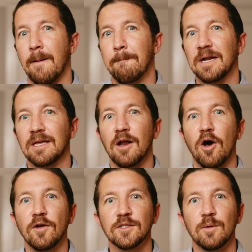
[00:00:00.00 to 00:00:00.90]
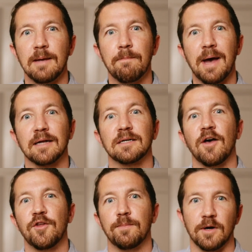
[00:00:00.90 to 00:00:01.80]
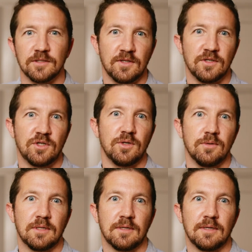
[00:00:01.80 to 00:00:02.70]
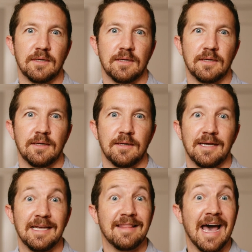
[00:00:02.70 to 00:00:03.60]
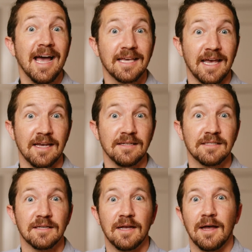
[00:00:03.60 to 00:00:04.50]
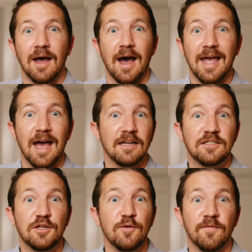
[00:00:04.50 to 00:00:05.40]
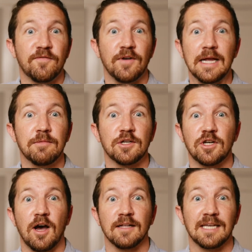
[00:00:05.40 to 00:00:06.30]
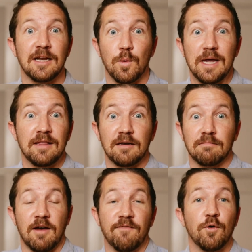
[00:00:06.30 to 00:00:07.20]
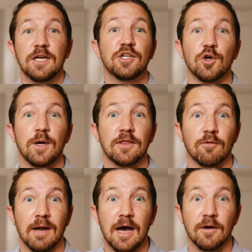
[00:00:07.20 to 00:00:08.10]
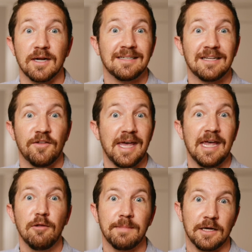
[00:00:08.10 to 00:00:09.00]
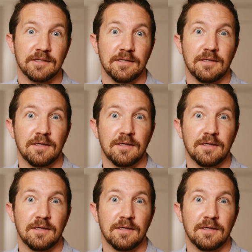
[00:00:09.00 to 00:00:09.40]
but it can also impact other parts of the shoot. In that case, I had to frame the shots in a way that avoided showing the ground until the hail melted.